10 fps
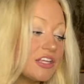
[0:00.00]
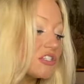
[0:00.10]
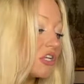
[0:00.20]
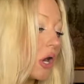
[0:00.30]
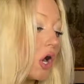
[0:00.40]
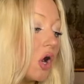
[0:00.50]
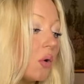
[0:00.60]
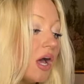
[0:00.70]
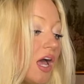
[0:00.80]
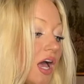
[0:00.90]

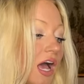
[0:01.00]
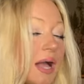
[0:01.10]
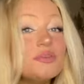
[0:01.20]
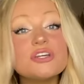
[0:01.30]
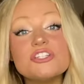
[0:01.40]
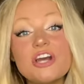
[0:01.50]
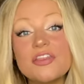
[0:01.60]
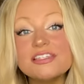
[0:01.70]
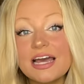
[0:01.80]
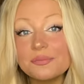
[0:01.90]
So I'm just gonna try
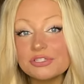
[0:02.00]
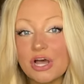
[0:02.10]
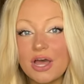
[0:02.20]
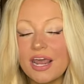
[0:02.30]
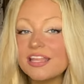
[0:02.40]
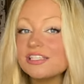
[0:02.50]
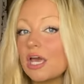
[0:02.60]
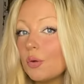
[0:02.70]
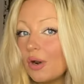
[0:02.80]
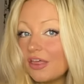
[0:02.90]
these items on and tell
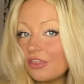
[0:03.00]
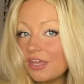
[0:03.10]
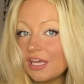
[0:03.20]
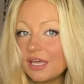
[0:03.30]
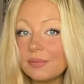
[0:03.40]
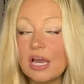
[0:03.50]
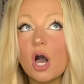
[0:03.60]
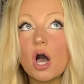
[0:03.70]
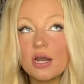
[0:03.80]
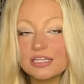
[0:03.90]
you what I think, my
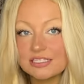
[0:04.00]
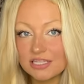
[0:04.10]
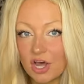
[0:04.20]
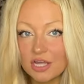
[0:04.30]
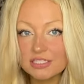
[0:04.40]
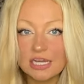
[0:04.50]
honest thoughts.